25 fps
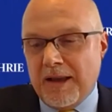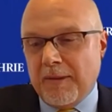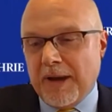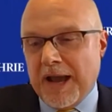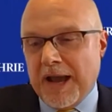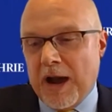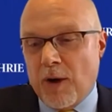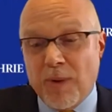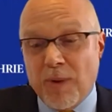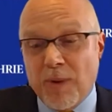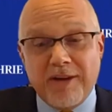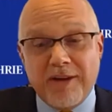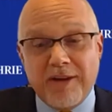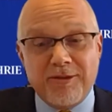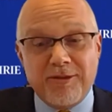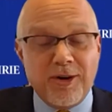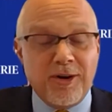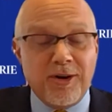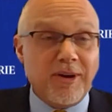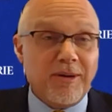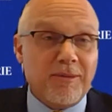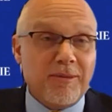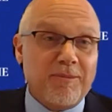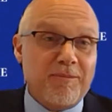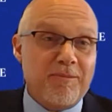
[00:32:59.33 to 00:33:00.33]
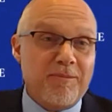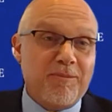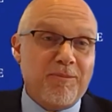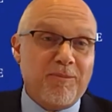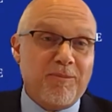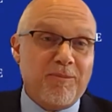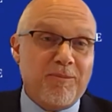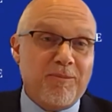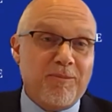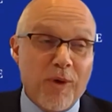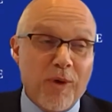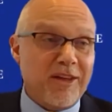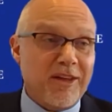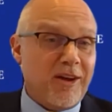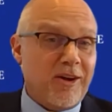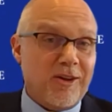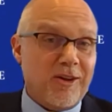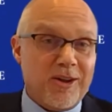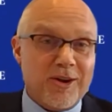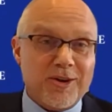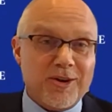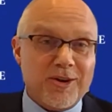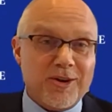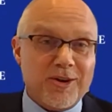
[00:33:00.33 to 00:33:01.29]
However, with all our